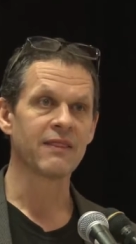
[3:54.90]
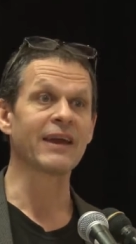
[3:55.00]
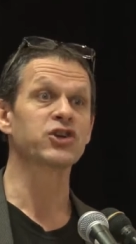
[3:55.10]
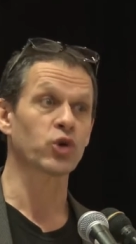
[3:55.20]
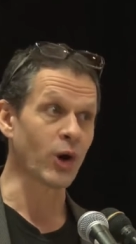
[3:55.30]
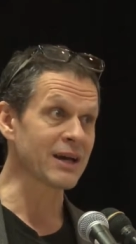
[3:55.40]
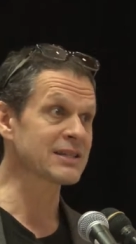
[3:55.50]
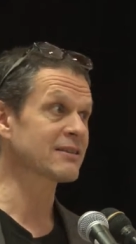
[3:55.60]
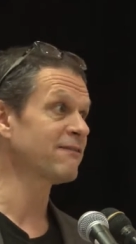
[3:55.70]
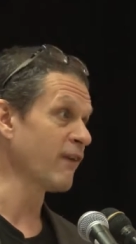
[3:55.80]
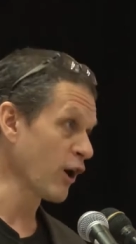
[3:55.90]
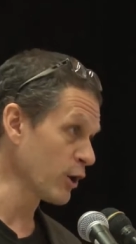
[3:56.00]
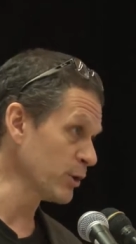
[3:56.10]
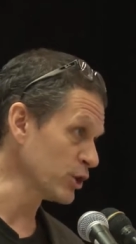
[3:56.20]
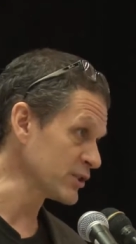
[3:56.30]
They trust
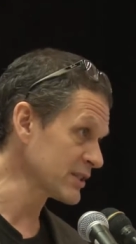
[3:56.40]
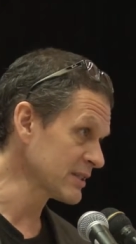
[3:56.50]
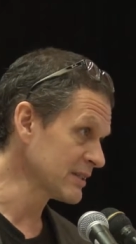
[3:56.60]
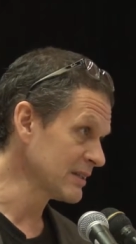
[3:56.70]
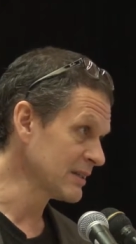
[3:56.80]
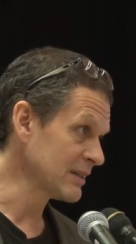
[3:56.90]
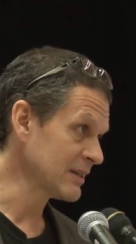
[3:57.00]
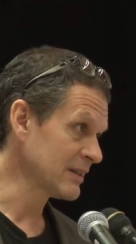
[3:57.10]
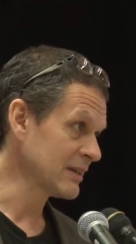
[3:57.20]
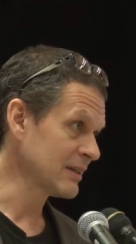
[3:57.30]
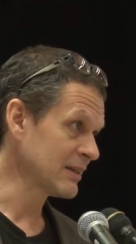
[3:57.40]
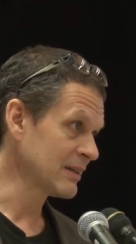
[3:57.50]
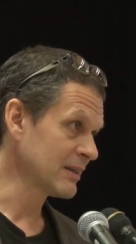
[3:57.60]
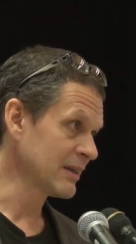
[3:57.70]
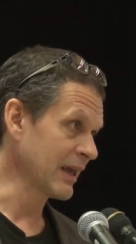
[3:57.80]
farmers
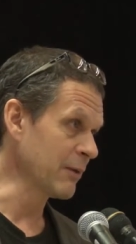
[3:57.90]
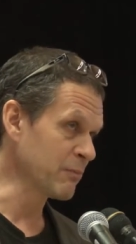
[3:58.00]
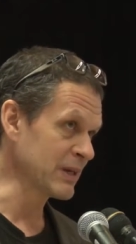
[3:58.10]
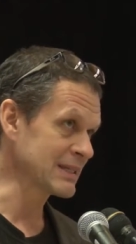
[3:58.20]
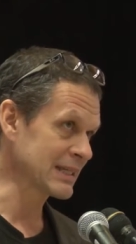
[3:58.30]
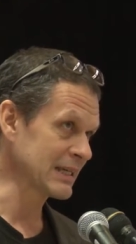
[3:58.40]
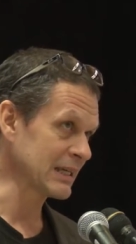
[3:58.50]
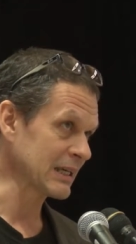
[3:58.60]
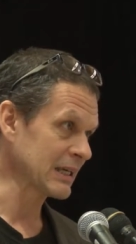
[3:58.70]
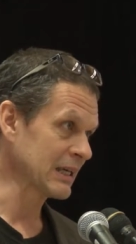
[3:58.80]
in BC.